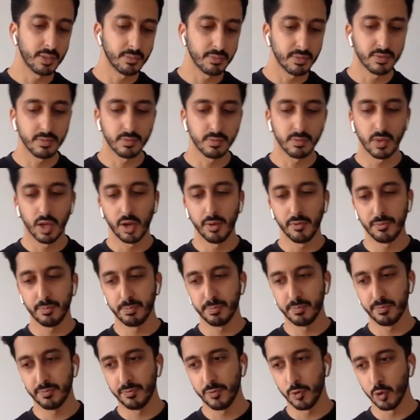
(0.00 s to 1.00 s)
some
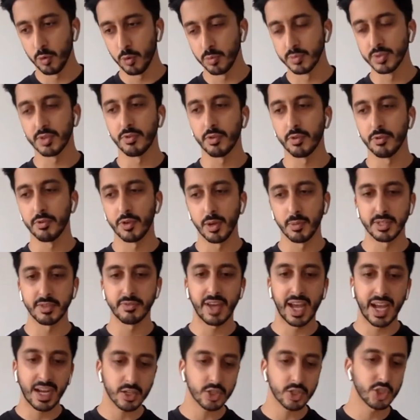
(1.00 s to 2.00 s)
forms of
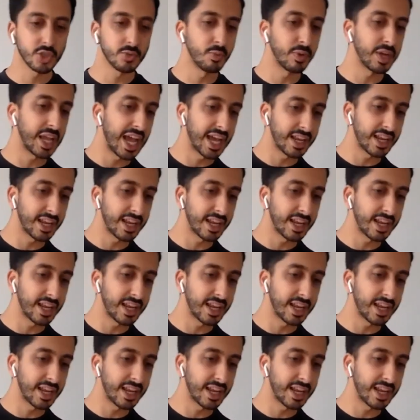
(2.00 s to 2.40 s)
affirmative action.